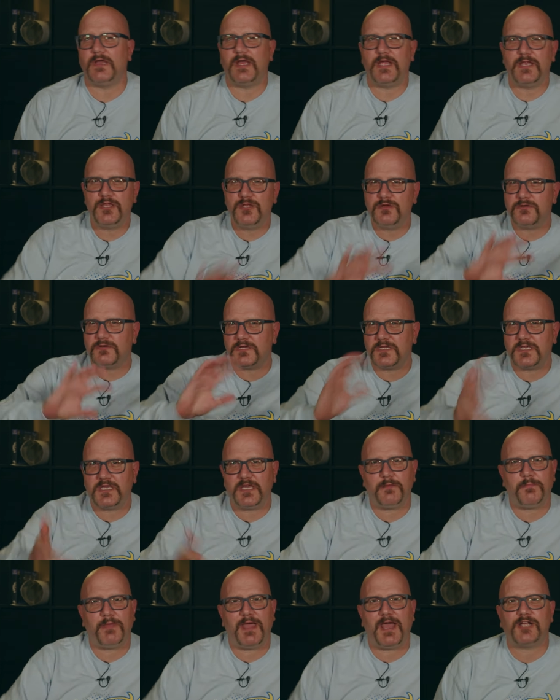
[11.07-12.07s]
and you could
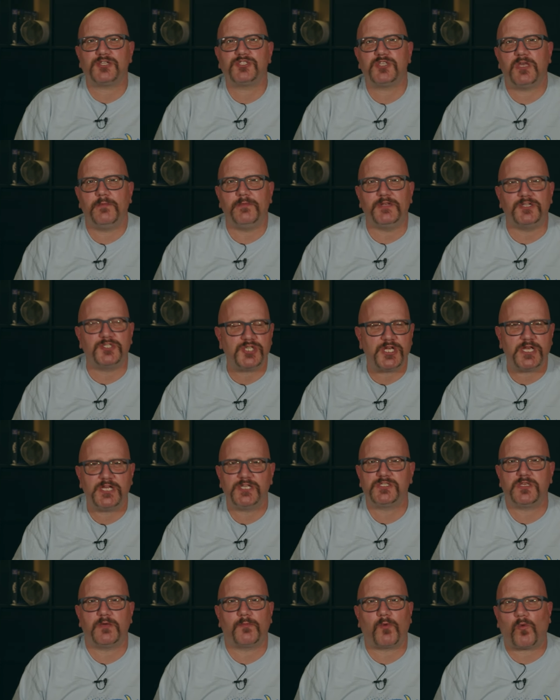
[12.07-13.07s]
kit bash them and
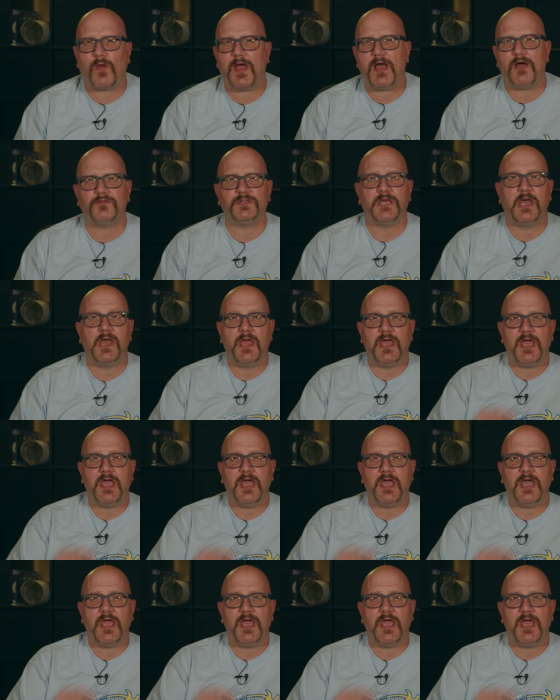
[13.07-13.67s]
change them around